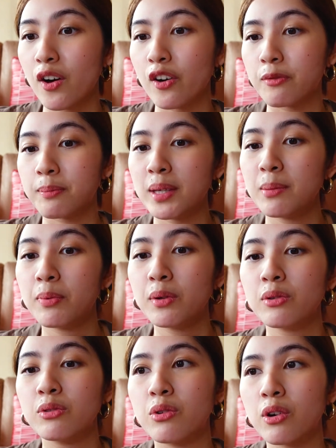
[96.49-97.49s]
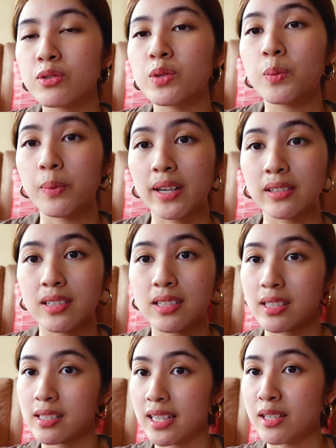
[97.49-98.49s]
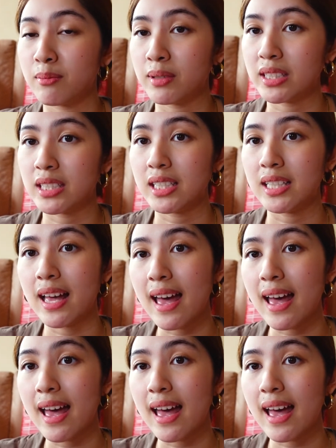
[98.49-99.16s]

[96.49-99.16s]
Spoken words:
of people who also practice sustainability